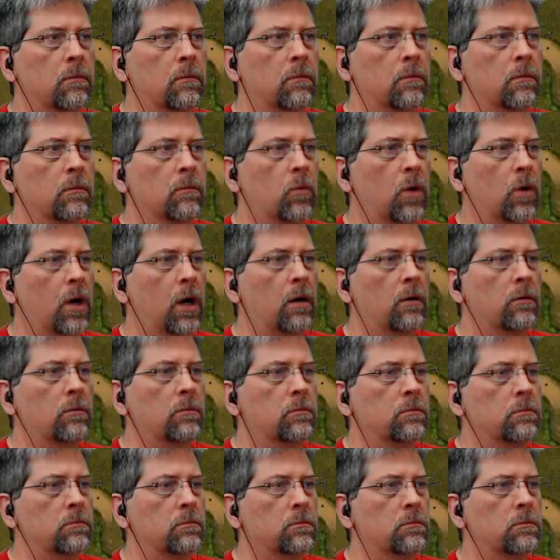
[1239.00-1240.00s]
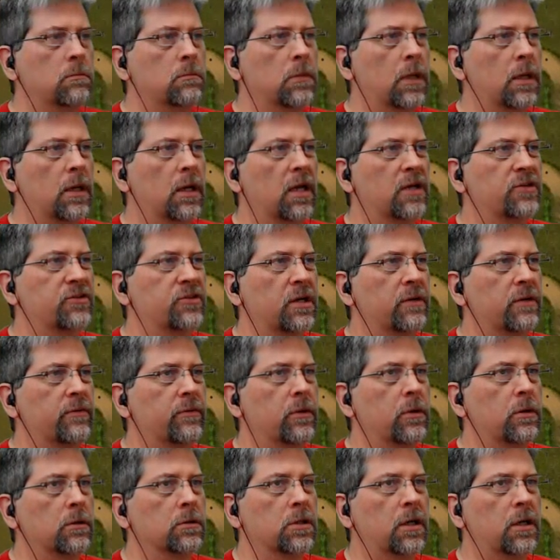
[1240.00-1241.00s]
Wow, that lasts kind of a
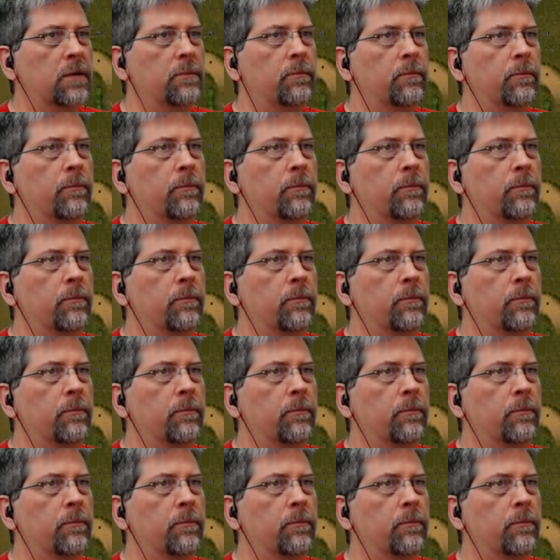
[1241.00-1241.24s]
long time.